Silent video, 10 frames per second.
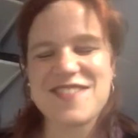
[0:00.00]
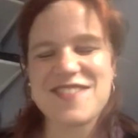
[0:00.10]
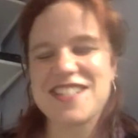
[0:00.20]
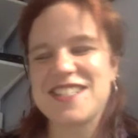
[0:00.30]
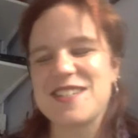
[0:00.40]

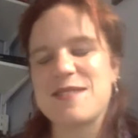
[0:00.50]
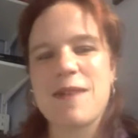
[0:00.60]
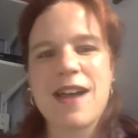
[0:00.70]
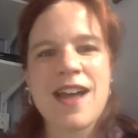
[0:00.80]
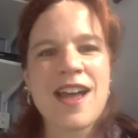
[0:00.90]

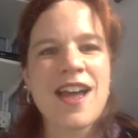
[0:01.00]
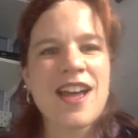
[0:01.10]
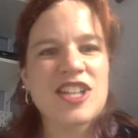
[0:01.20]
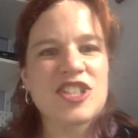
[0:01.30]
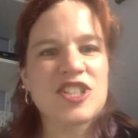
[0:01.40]
awesome.
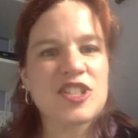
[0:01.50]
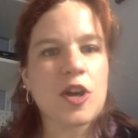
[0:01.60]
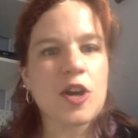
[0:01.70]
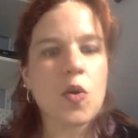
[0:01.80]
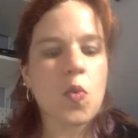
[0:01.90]

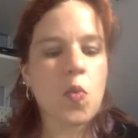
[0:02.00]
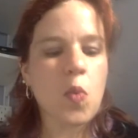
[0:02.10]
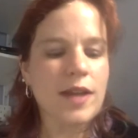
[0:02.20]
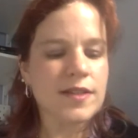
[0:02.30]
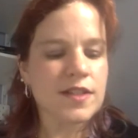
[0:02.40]
So
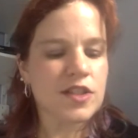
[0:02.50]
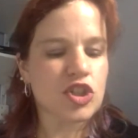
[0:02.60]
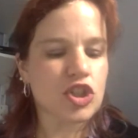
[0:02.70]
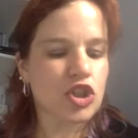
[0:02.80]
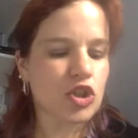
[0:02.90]
what's
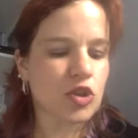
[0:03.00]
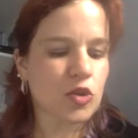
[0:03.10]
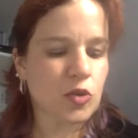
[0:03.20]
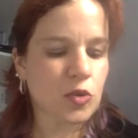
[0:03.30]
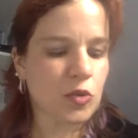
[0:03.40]

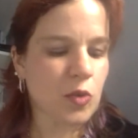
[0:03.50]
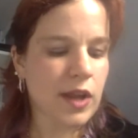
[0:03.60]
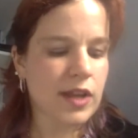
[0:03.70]
new